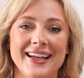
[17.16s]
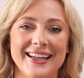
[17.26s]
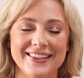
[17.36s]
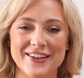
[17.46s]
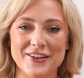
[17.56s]

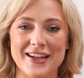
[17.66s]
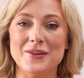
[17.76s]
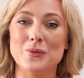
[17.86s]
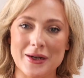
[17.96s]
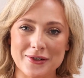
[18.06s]
Hello,
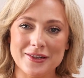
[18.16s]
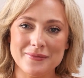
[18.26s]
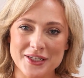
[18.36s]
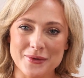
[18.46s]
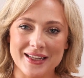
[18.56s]
and
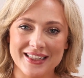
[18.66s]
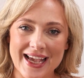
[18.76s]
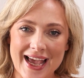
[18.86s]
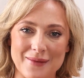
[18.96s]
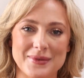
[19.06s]
welcome to
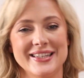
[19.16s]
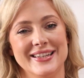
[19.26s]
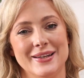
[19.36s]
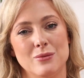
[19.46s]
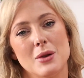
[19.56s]
Uncapped,
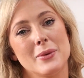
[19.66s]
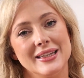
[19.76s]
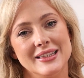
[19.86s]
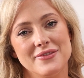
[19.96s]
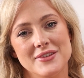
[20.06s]
where
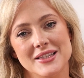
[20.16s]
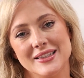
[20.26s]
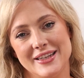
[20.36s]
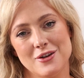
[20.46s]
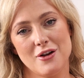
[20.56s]
we lift the
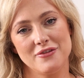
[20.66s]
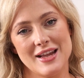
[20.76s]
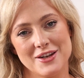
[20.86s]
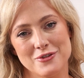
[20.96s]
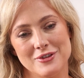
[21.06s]
lid off
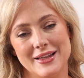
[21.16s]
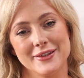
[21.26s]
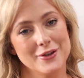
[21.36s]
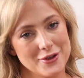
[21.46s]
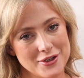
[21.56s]
natural
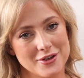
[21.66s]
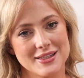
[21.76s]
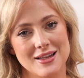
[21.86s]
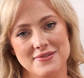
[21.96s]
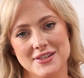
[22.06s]
and low
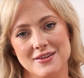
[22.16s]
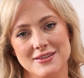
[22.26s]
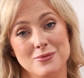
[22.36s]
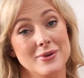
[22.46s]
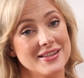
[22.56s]
tox
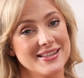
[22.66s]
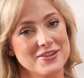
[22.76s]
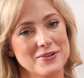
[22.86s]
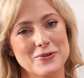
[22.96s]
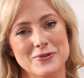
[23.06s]
lifestyles with
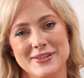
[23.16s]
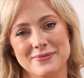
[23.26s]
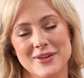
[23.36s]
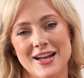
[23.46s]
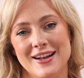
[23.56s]
essential oils.
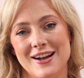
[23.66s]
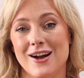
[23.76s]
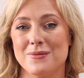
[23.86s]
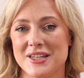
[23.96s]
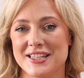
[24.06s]

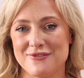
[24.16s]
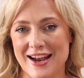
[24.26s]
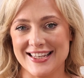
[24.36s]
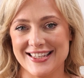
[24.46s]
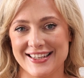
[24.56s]
I'm Jess
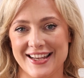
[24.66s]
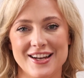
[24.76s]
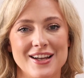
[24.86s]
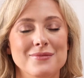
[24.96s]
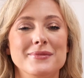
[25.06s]
Raitt, and
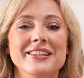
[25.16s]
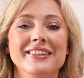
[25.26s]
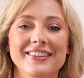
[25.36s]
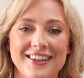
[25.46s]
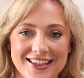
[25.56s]
I am
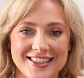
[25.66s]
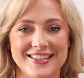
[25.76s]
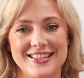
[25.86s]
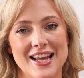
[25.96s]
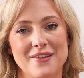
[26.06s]

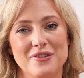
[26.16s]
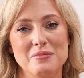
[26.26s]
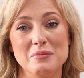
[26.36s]
delighted to have the